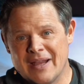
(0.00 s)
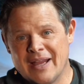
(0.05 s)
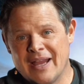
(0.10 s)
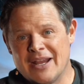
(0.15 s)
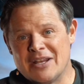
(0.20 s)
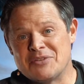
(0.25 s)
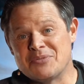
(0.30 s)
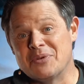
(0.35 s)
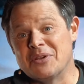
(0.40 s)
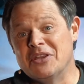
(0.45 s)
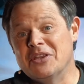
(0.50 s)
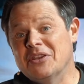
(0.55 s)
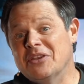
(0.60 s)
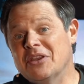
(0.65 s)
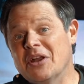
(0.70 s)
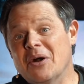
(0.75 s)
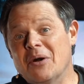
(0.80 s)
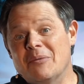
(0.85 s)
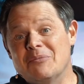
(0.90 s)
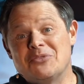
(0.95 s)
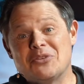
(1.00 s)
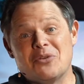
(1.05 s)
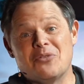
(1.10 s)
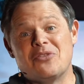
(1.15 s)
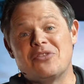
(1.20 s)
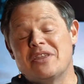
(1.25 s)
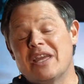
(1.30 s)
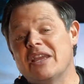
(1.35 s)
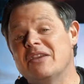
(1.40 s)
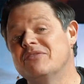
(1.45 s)
I just want you to know I'm so
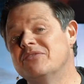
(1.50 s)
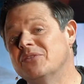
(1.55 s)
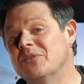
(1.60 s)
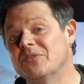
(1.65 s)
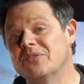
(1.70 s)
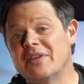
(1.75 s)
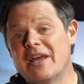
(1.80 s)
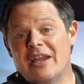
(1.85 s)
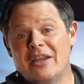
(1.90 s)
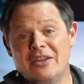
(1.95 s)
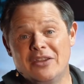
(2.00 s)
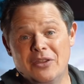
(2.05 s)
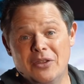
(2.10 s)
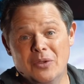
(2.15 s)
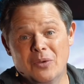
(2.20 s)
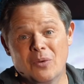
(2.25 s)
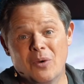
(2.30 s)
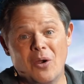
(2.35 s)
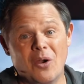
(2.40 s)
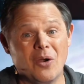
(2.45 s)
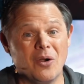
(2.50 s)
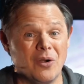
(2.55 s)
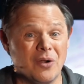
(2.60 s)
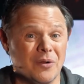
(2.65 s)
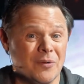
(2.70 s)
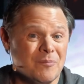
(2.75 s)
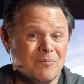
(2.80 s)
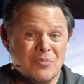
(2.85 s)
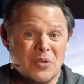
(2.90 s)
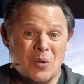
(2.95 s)
thankful that you are
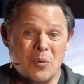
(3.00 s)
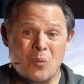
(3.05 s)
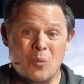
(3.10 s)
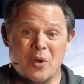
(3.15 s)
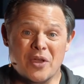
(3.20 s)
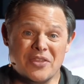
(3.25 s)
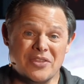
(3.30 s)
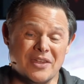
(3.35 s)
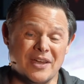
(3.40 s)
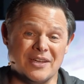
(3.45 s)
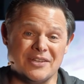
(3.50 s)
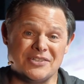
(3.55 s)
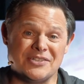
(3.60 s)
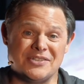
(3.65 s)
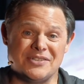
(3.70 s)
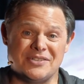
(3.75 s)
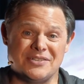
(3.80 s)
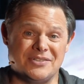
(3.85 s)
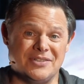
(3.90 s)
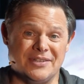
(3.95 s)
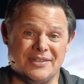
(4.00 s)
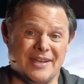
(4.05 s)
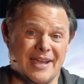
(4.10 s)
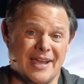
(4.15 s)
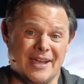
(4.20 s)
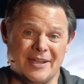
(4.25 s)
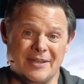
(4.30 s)
with us today.